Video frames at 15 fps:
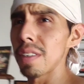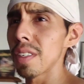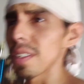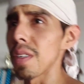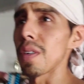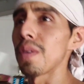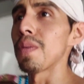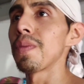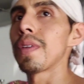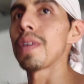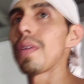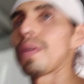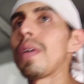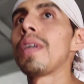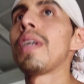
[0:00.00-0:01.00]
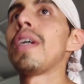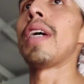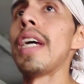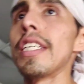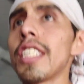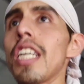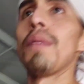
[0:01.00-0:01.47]
so
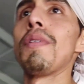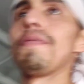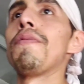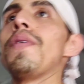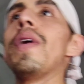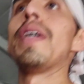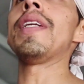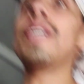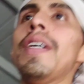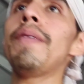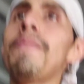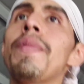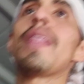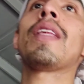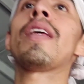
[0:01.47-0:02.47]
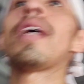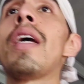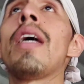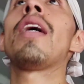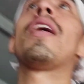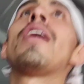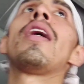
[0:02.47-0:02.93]
it's going to be fun.
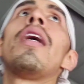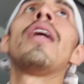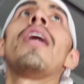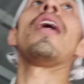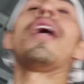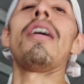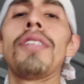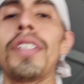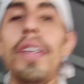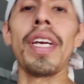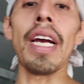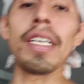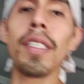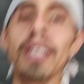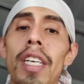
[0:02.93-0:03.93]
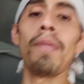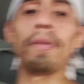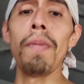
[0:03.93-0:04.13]
I'll see you guys in a couple